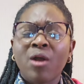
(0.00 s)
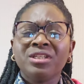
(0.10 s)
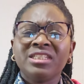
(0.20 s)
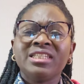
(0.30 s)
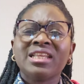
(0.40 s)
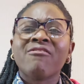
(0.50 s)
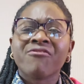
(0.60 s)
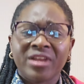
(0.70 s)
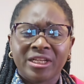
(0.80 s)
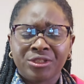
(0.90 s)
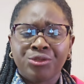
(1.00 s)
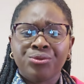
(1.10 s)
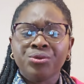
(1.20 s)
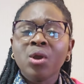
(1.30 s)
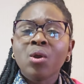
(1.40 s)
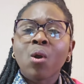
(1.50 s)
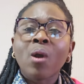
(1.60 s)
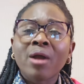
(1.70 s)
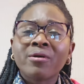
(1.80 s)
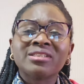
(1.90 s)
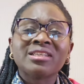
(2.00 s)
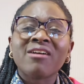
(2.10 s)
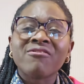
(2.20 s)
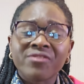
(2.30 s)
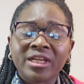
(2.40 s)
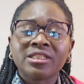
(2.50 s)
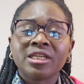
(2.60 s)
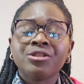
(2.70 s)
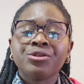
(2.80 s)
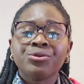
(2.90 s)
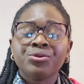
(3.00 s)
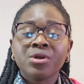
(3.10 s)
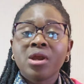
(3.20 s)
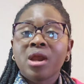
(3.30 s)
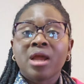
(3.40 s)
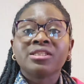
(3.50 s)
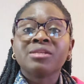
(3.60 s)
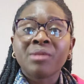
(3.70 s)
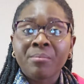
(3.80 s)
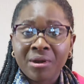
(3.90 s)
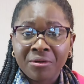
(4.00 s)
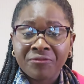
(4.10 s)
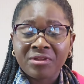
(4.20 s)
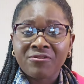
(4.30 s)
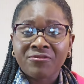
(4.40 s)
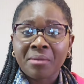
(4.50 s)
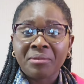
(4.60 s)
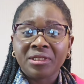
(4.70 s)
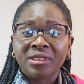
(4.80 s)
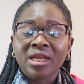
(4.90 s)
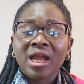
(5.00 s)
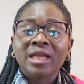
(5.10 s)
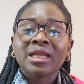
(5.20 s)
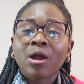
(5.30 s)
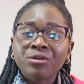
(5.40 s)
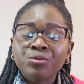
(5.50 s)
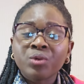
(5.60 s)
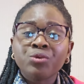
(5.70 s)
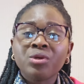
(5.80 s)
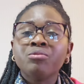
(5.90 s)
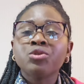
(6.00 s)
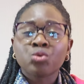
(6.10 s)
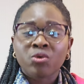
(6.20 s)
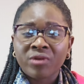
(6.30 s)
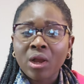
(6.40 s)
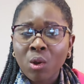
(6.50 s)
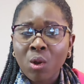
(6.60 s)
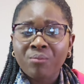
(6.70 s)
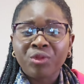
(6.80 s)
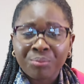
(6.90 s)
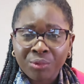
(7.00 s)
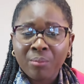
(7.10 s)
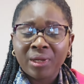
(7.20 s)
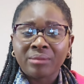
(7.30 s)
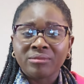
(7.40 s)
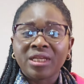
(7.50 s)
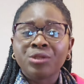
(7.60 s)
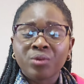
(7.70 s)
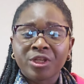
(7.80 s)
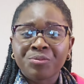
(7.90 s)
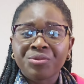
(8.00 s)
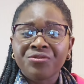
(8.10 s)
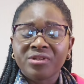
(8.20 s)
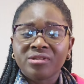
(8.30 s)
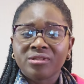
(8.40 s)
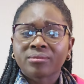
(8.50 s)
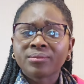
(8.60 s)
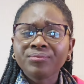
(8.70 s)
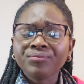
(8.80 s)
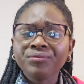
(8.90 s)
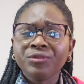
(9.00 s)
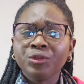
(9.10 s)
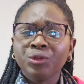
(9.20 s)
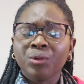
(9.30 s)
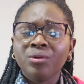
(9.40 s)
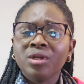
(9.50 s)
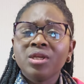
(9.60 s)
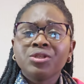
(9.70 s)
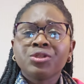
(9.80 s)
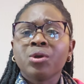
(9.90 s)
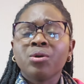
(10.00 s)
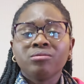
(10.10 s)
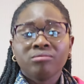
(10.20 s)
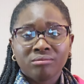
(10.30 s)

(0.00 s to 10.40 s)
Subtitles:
did it affect you, or how has it affected you as a member of that family, and how were you able to overcome the problem that you experienced? You know, so